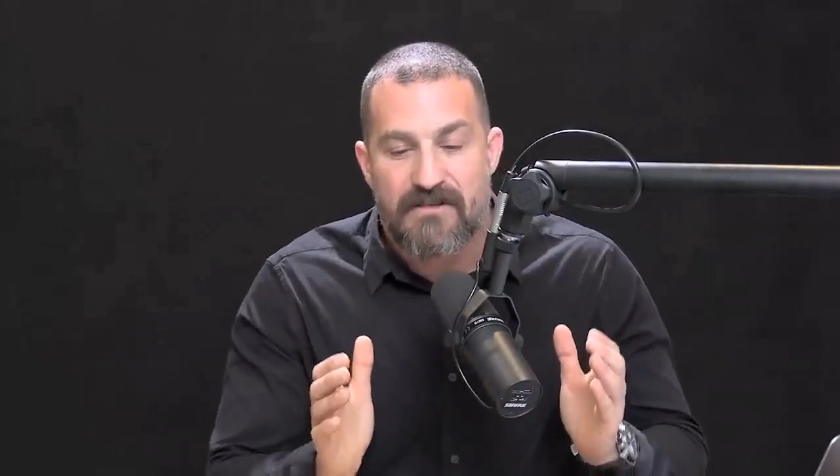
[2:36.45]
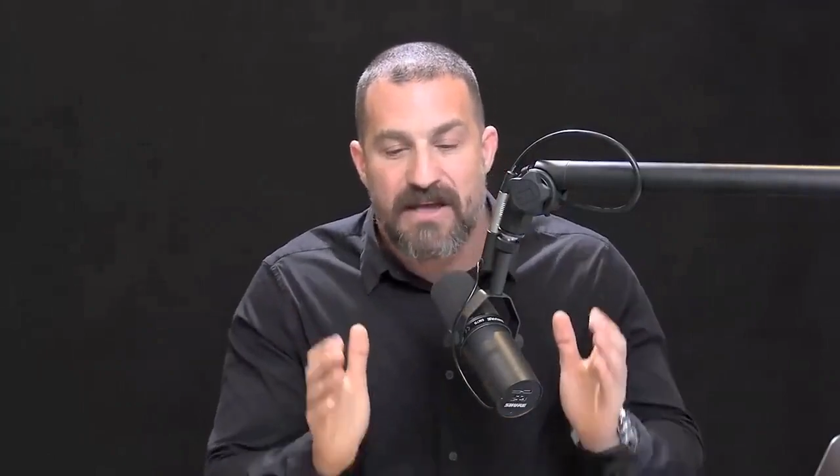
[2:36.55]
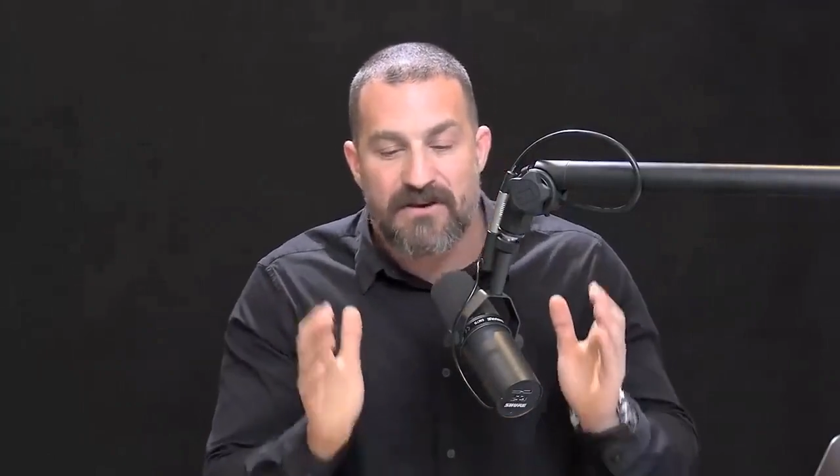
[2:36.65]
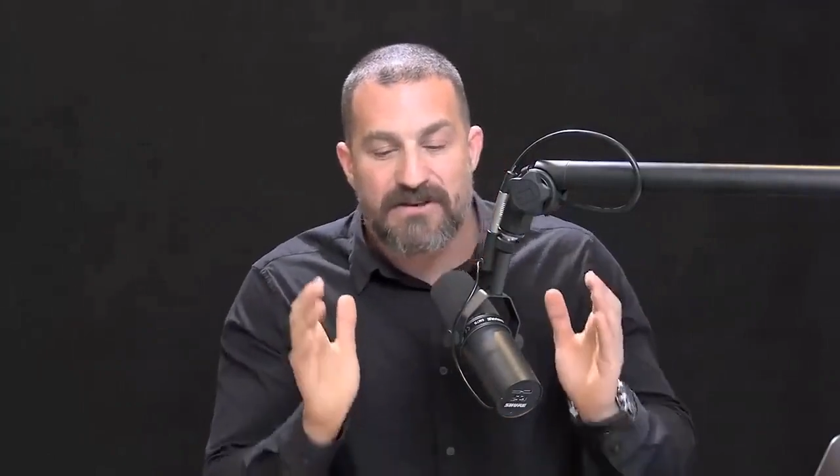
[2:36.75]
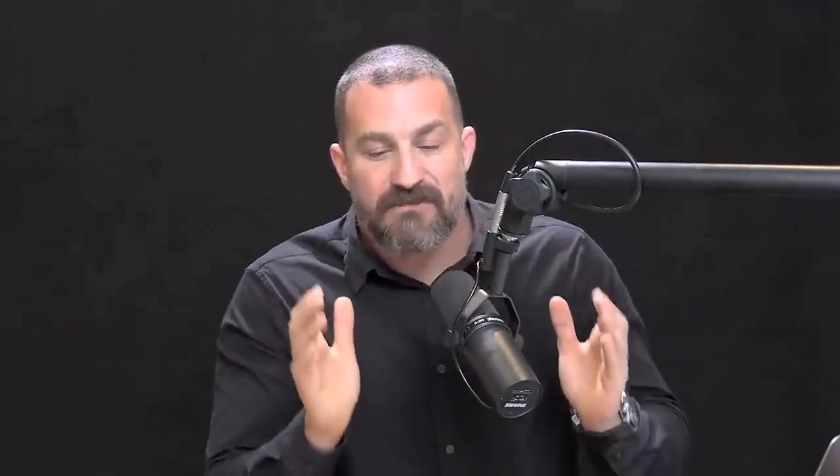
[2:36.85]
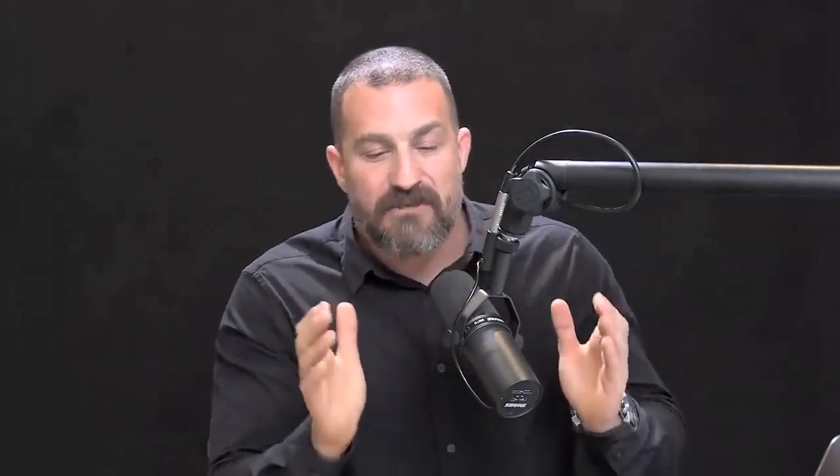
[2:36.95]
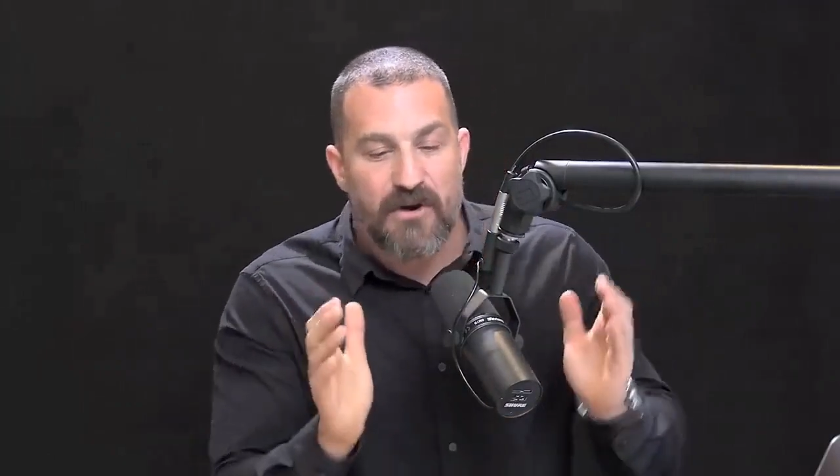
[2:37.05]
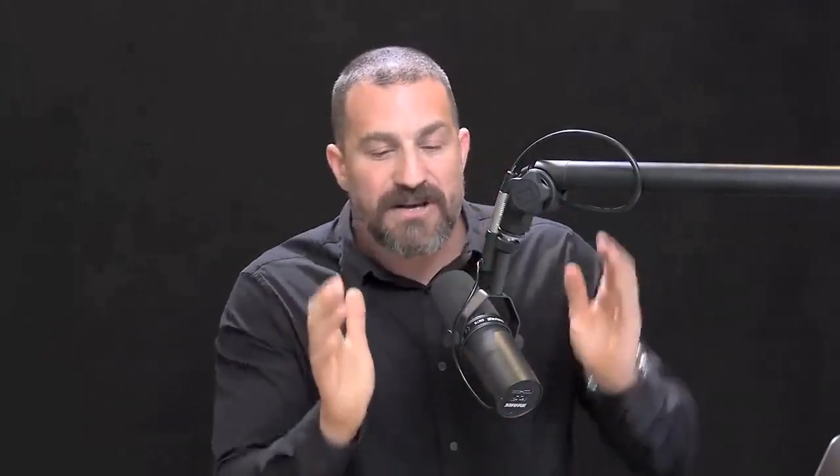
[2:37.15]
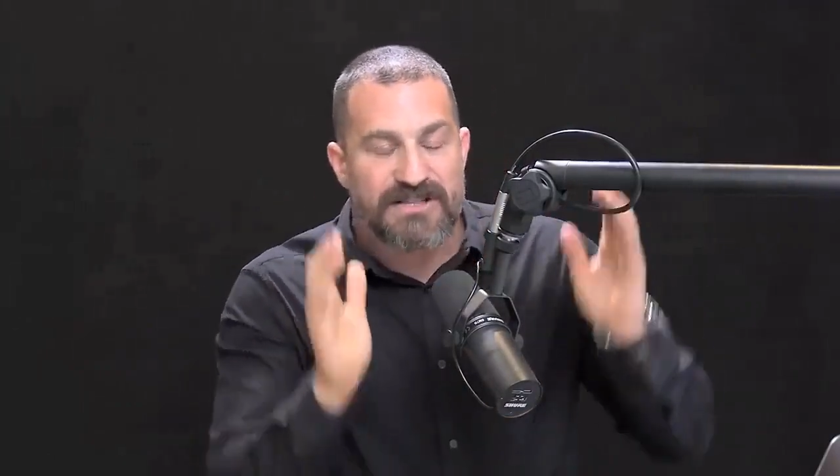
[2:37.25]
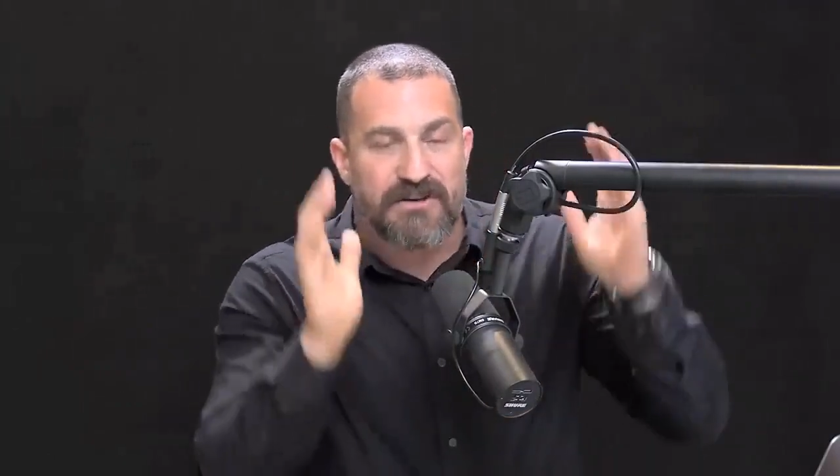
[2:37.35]
that are
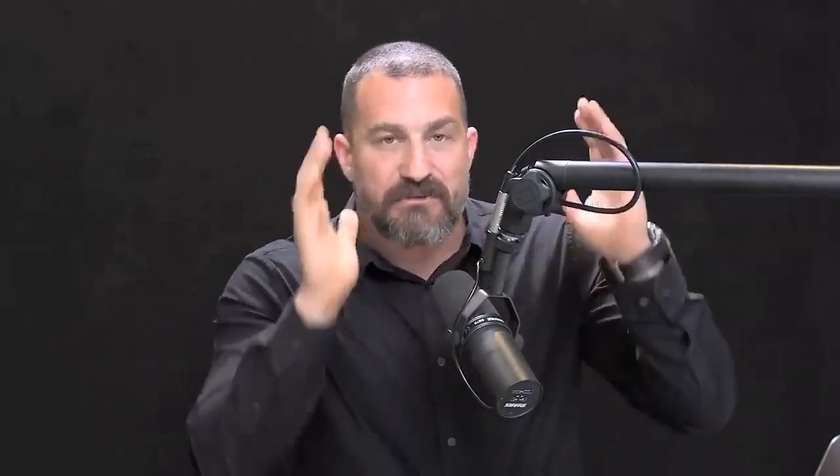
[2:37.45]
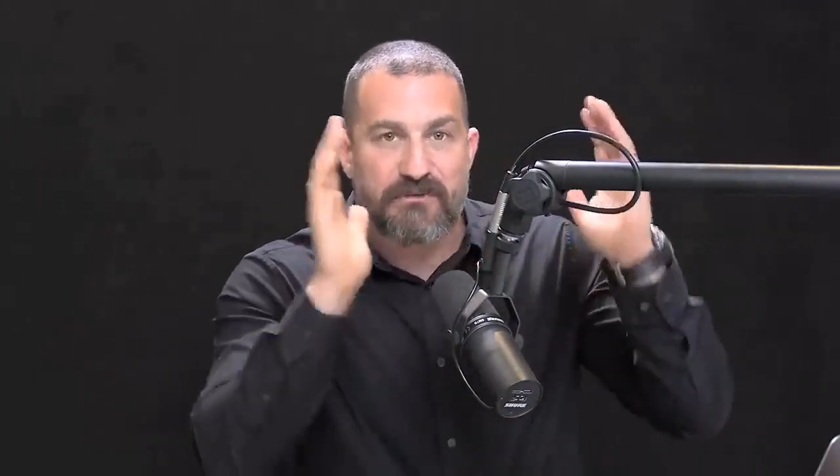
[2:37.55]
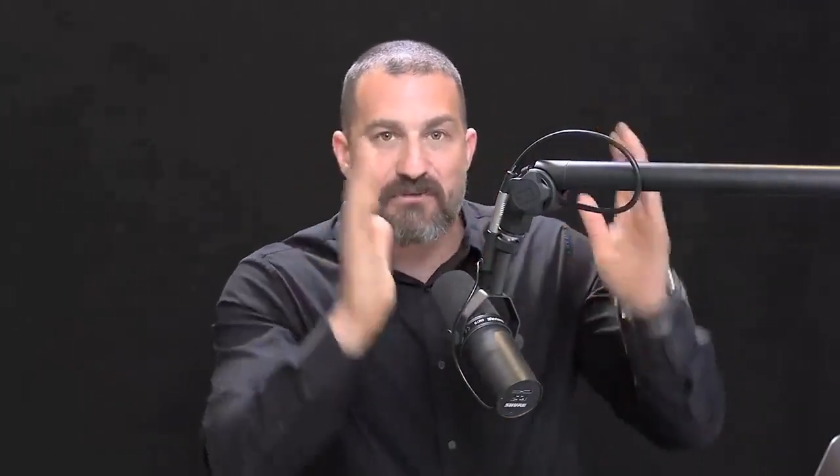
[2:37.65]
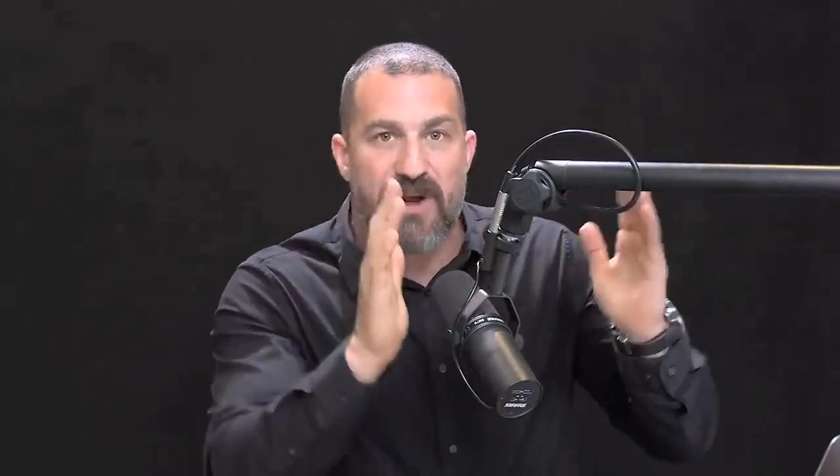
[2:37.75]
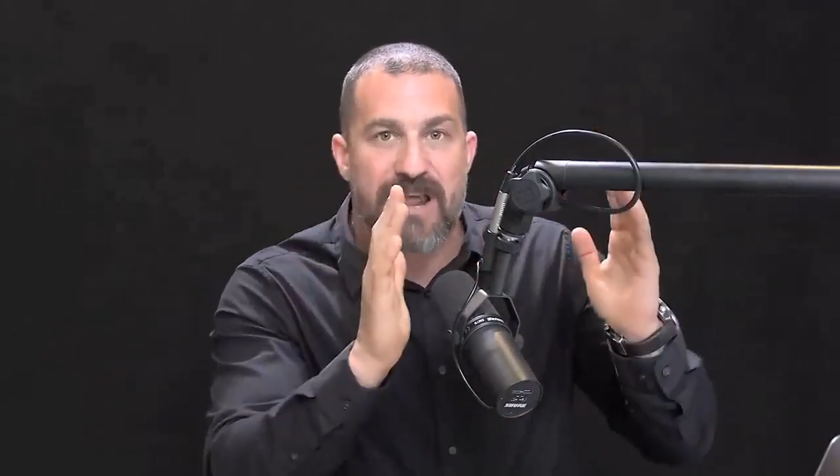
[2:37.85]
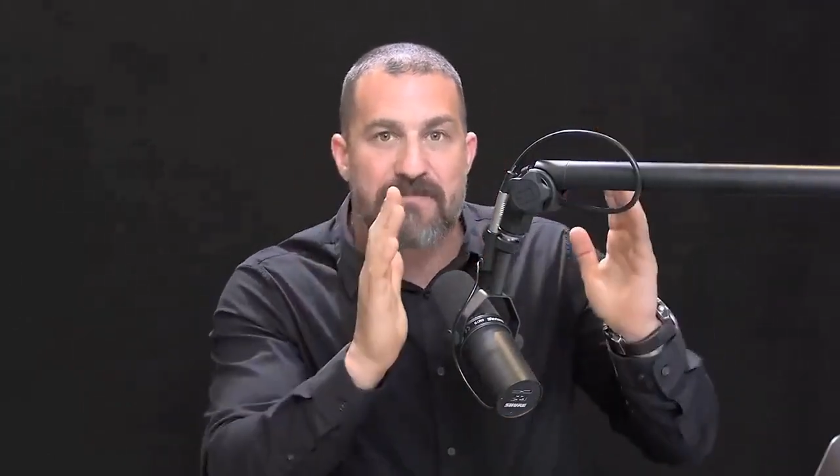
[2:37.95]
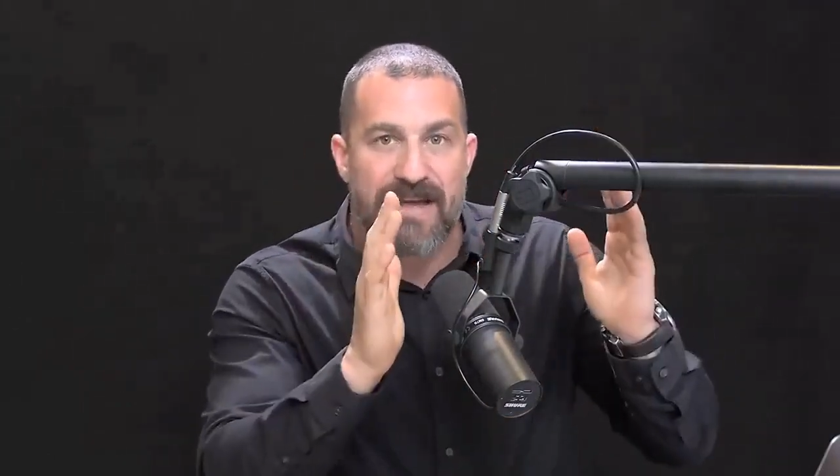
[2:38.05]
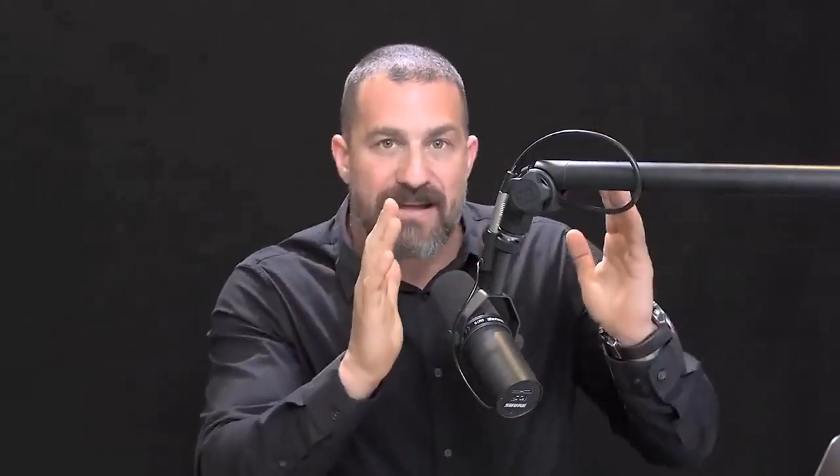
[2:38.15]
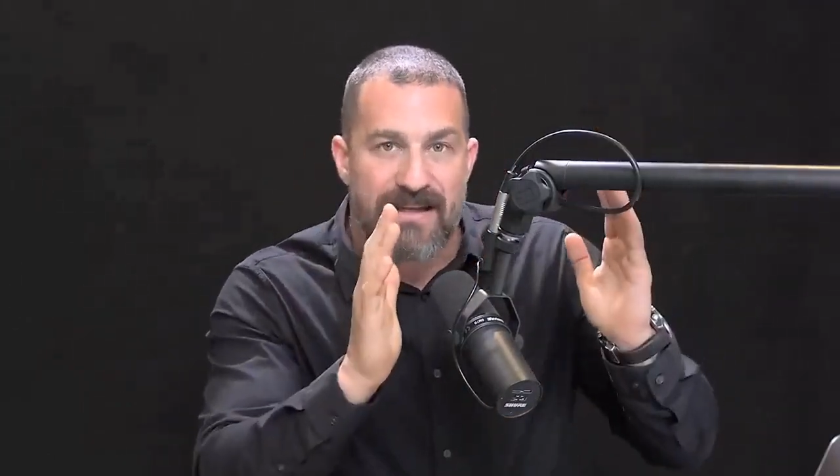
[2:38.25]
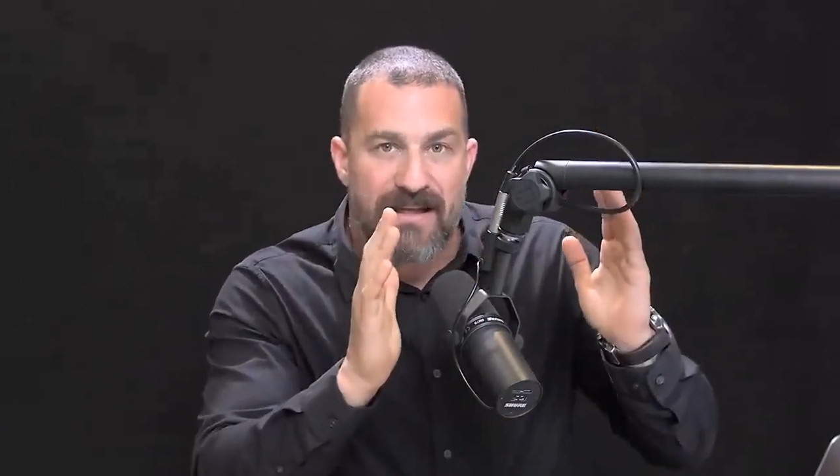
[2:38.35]
devoted to
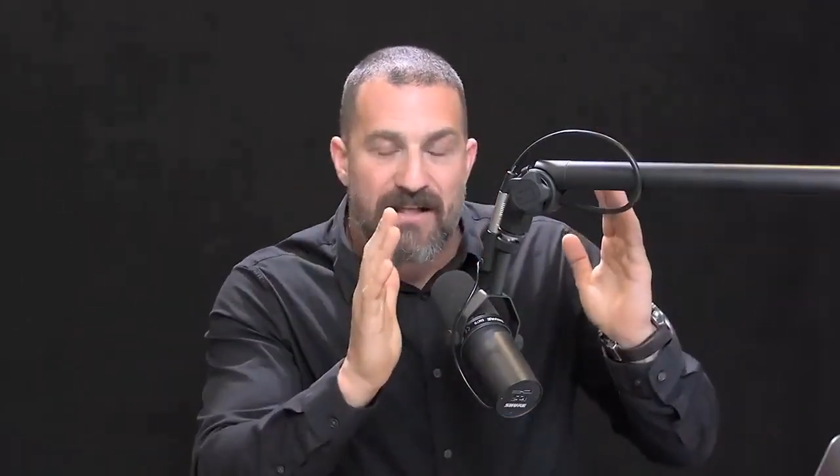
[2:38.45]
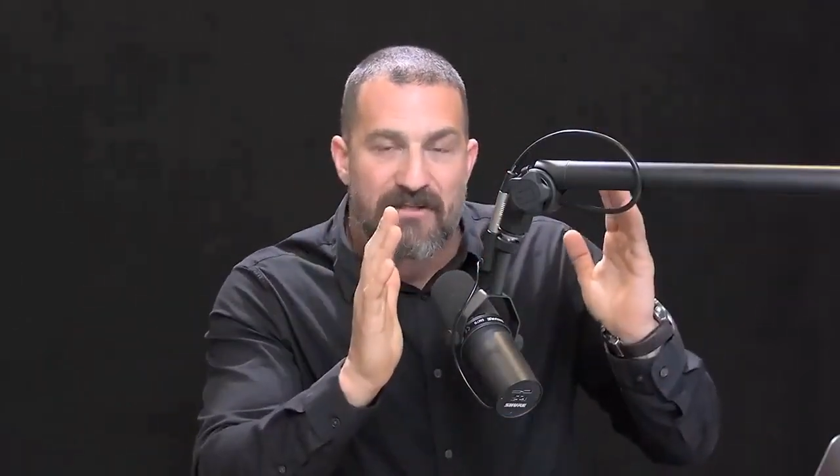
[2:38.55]
framing